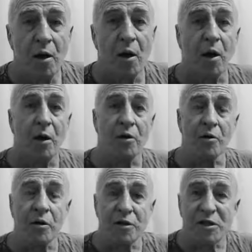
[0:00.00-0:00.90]
You're
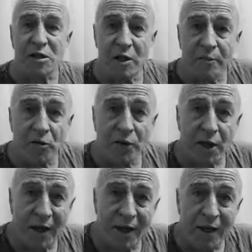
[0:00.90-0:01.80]
going to step on the
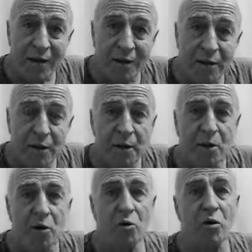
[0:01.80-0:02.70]
cat.
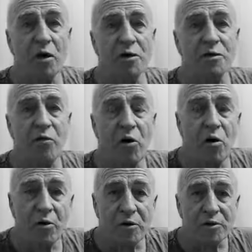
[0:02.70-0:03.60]
All kinds of
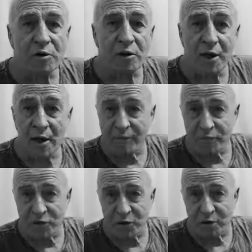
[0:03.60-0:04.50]
horrors are going to happen
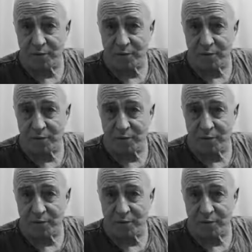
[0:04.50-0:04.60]
to you.